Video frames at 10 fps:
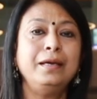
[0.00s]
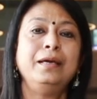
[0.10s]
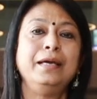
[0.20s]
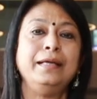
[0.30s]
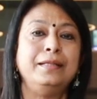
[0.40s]

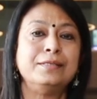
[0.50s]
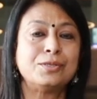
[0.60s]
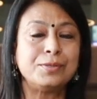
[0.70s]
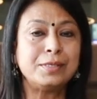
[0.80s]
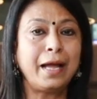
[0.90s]
in the
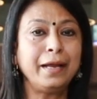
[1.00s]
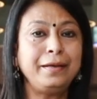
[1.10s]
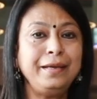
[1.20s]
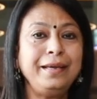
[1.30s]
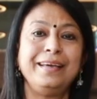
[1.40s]

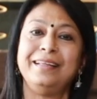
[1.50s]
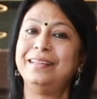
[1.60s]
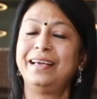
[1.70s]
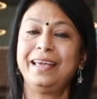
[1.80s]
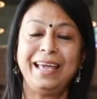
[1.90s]
society, in
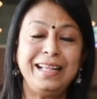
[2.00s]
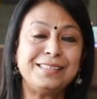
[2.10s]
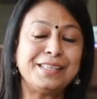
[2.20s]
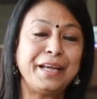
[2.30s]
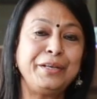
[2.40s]
the health
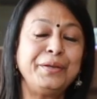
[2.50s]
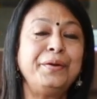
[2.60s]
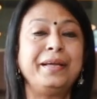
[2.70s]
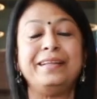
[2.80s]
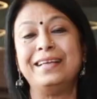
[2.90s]
sector,
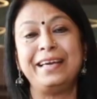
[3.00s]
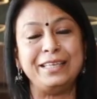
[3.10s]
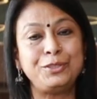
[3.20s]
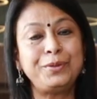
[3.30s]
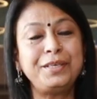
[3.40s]
in the
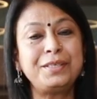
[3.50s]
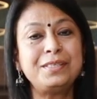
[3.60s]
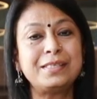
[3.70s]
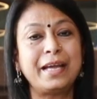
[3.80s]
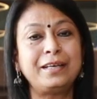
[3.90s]
education
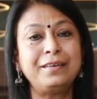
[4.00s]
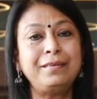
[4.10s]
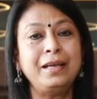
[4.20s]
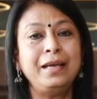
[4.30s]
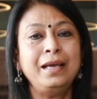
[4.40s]
sector.
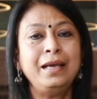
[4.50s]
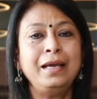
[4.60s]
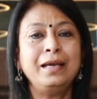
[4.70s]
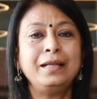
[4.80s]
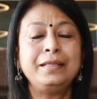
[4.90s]

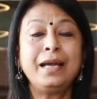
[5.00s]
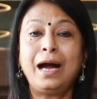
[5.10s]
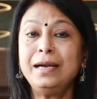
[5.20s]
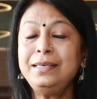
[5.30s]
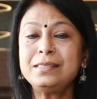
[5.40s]

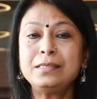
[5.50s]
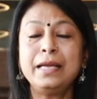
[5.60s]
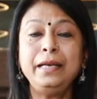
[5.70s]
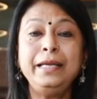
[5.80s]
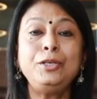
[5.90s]

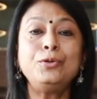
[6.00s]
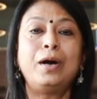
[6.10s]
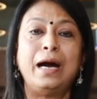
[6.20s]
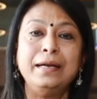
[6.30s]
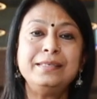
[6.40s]
They need to
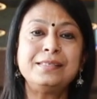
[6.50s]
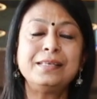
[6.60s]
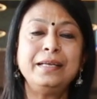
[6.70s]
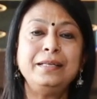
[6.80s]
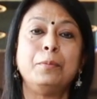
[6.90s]

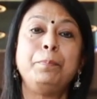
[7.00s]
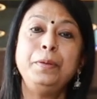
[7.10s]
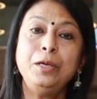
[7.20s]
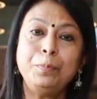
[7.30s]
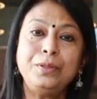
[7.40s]
understand the
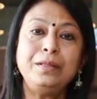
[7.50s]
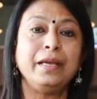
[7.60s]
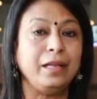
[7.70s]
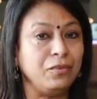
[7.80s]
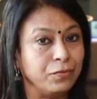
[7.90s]
people
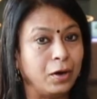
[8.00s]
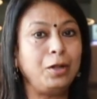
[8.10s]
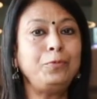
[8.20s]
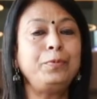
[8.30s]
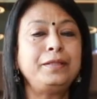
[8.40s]

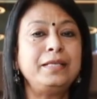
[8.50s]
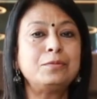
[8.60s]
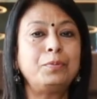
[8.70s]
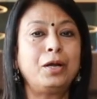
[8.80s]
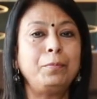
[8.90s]
involved with this
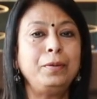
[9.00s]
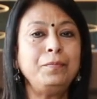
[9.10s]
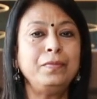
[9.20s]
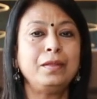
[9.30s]
problem,